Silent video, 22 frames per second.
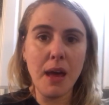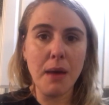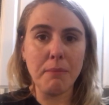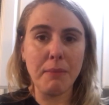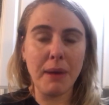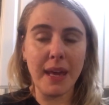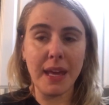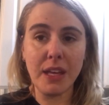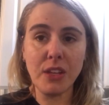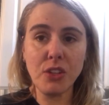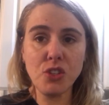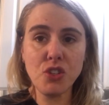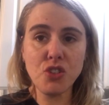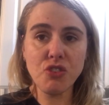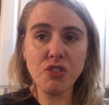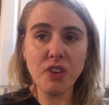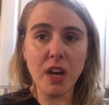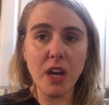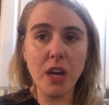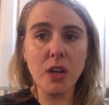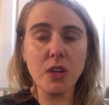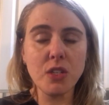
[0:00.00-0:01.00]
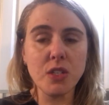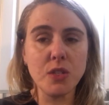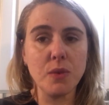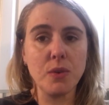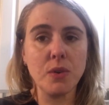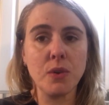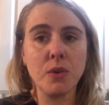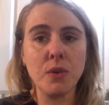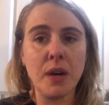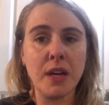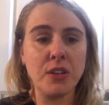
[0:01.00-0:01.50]
my intro,
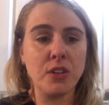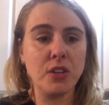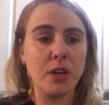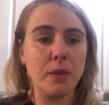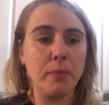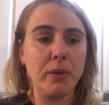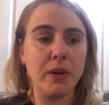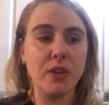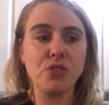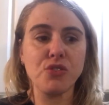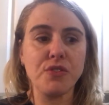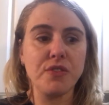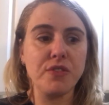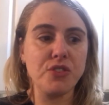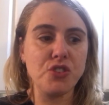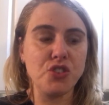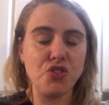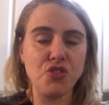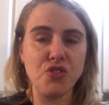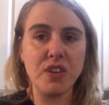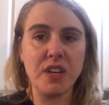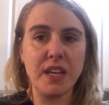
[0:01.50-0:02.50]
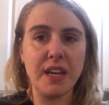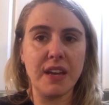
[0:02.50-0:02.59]
so I took a picture of a tree